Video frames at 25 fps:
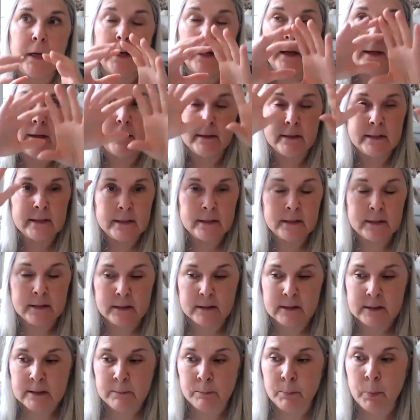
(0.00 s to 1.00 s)
and
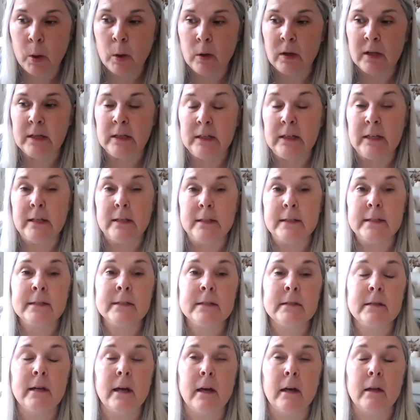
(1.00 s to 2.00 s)
symbolically
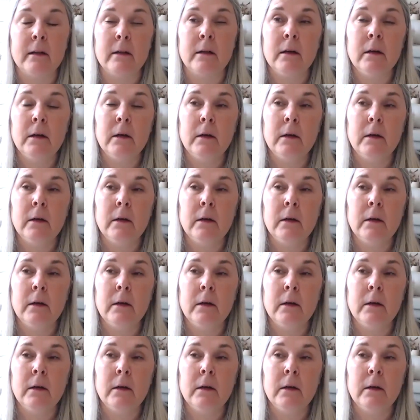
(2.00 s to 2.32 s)
and